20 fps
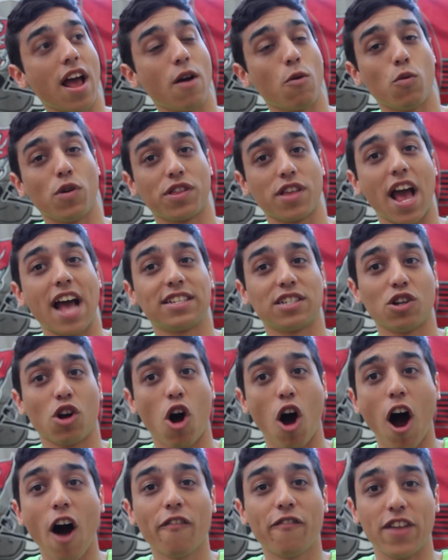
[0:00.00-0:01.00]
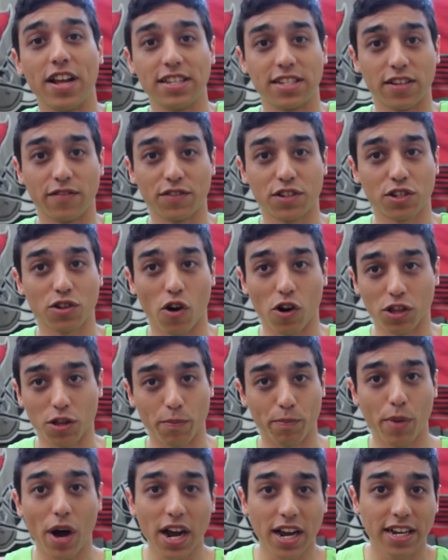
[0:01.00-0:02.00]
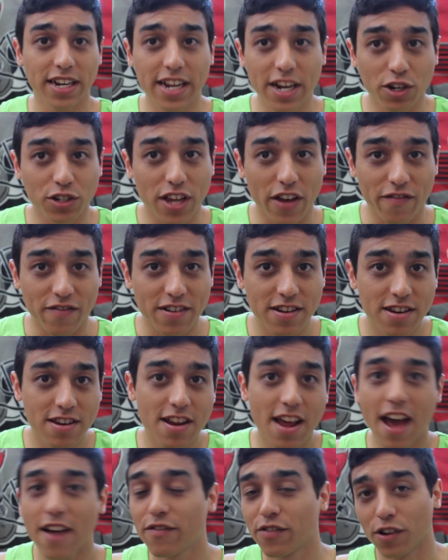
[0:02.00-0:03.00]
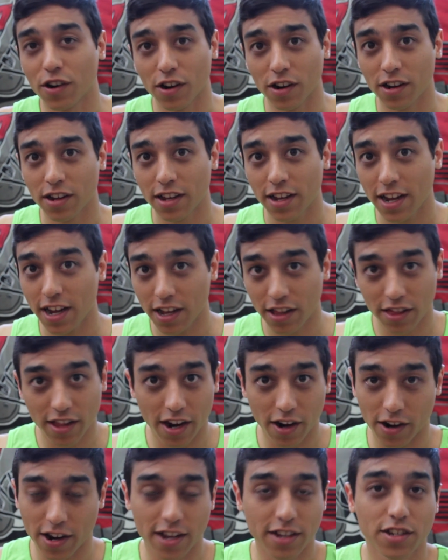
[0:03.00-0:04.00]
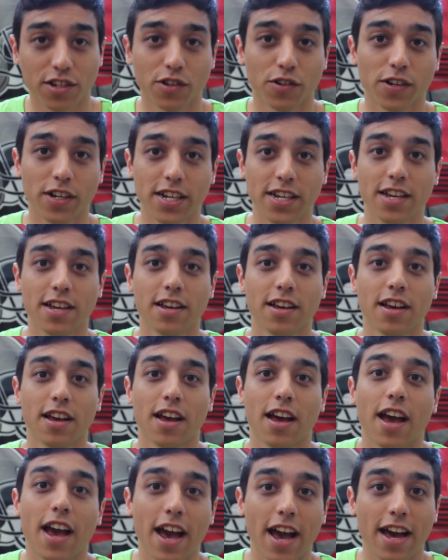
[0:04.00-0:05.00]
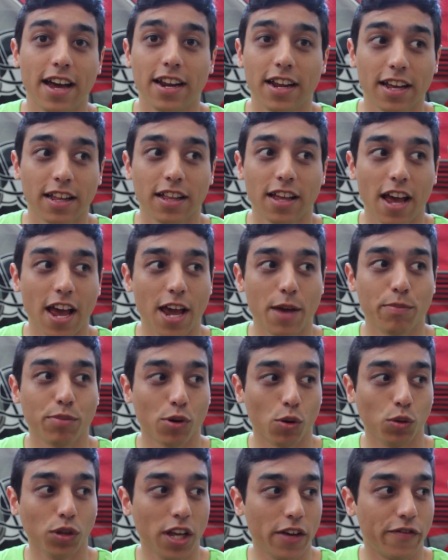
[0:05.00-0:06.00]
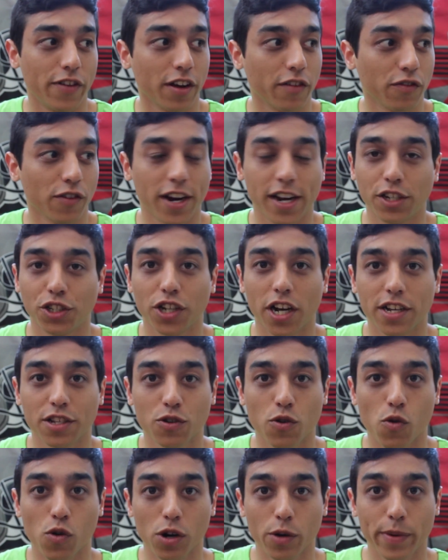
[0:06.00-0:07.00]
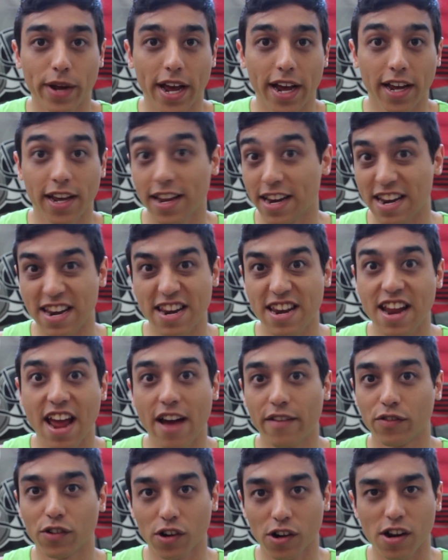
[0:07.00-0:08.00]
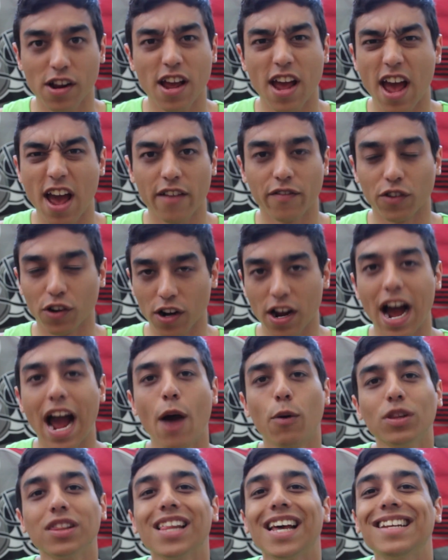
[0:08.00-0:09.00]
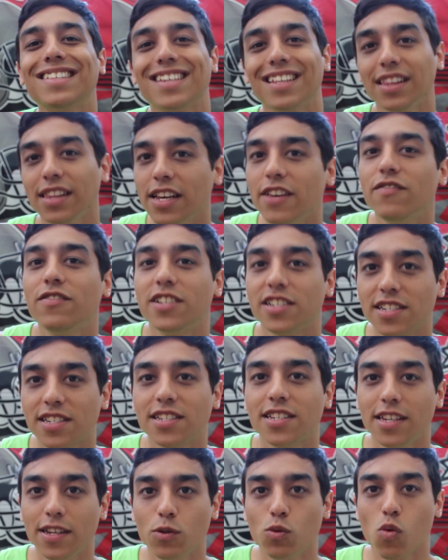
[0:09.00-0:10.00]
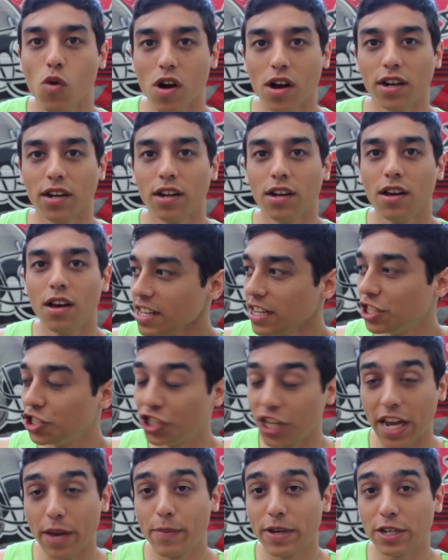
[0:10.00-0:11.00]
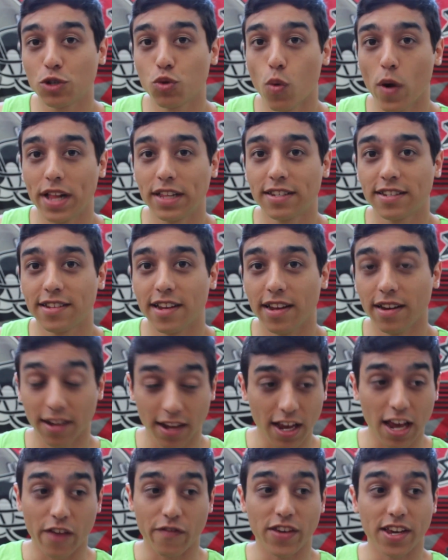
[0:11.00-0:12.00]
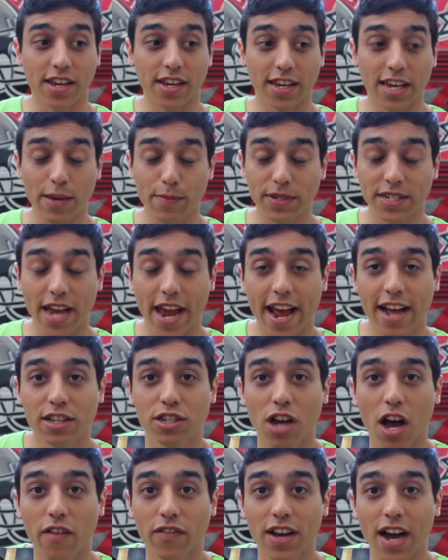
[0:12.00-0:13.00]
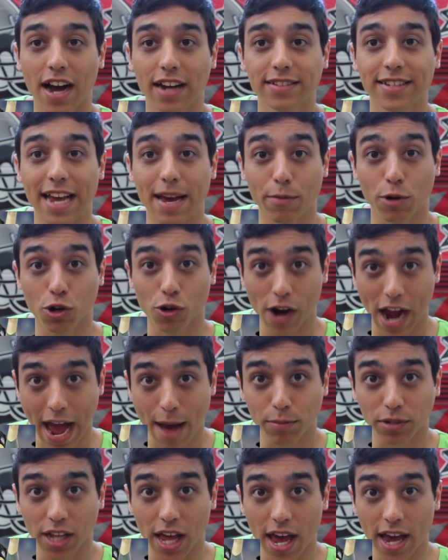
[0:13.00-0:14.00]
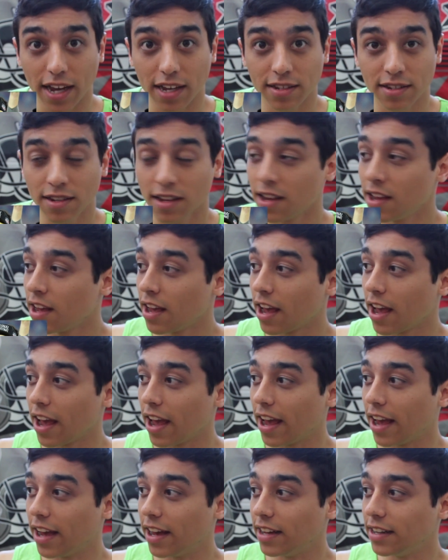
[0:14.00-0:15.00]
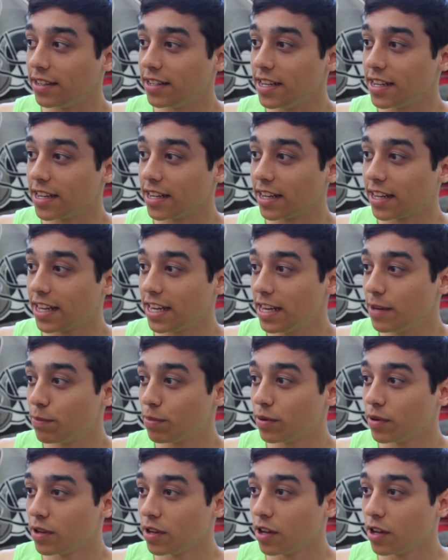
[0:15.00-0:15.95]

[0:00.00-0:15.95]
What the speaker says: as an offensive star. The Buccaneers have never in their history had a prolific franchise quarterback. Never, ever. I would like to live to see one. Jameis Winston, if he can keep his hands off goddamn crab legs and he can keep